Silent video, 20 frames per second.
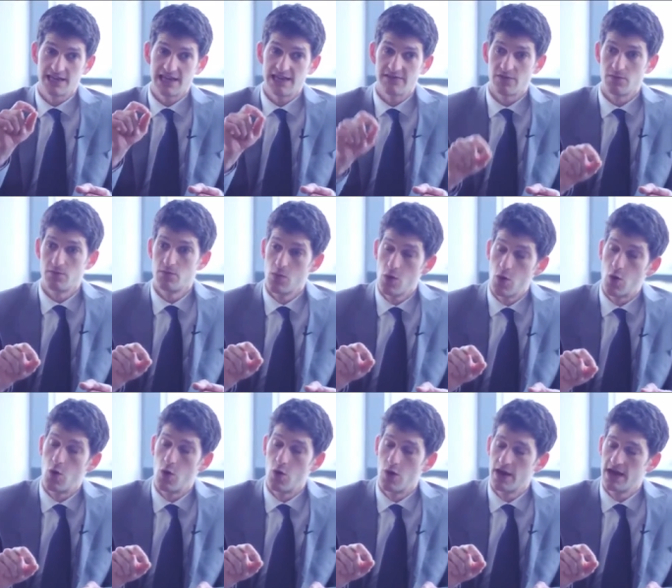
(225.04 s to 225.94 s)
even
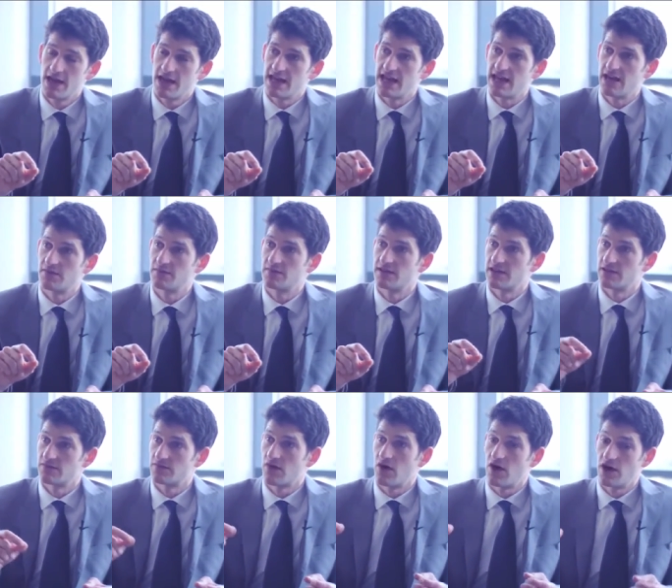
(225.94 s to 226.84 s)
more if the
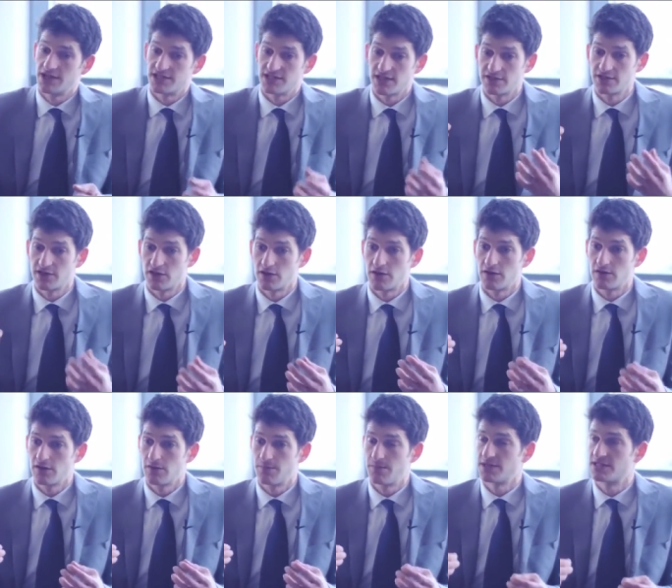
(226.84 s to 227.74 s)
advisor, so the,
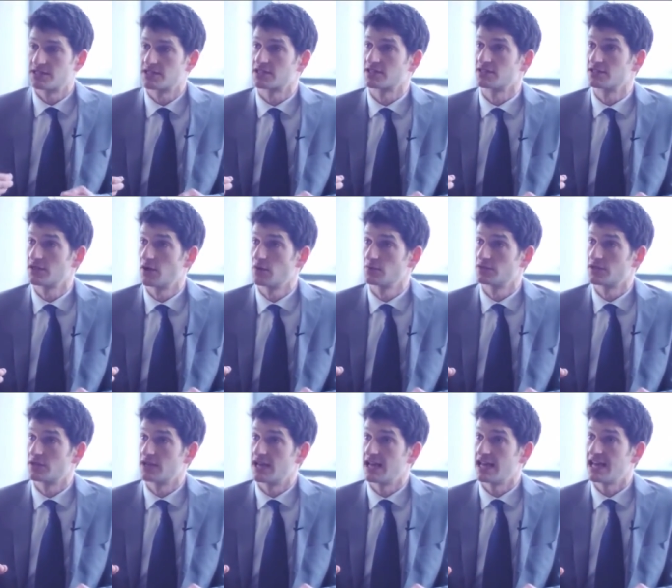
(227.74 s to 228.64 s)
the business
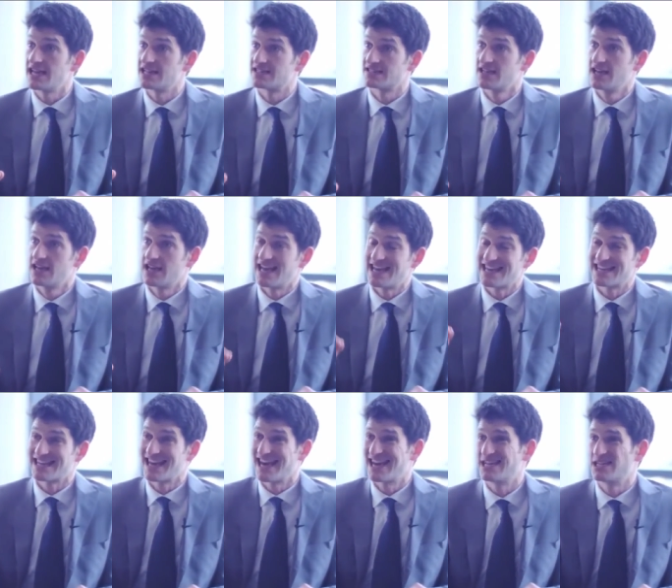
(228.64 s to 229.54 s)
consultant, is
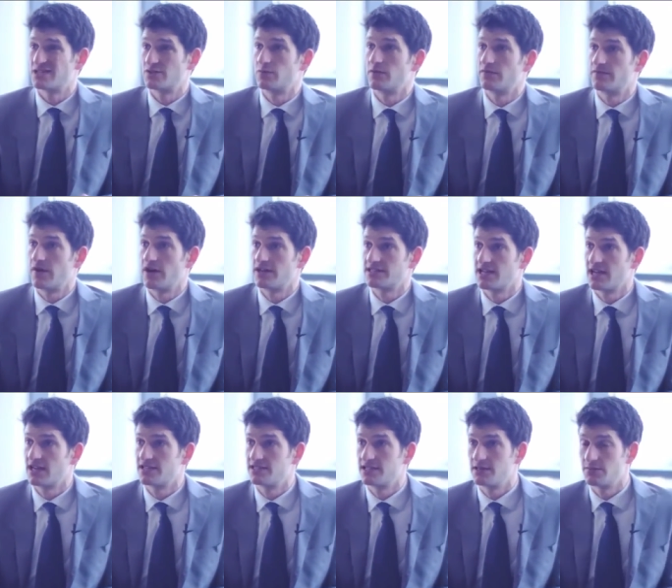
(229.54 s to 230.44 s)
engaged with
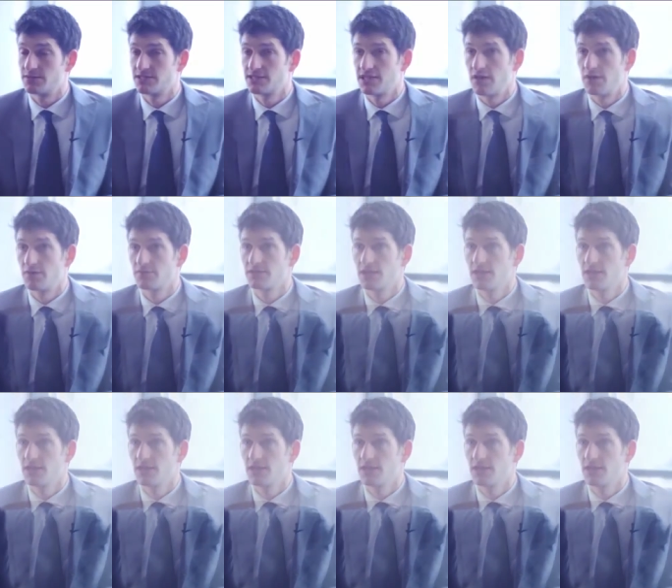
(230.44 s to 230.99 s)
Vitality themselves.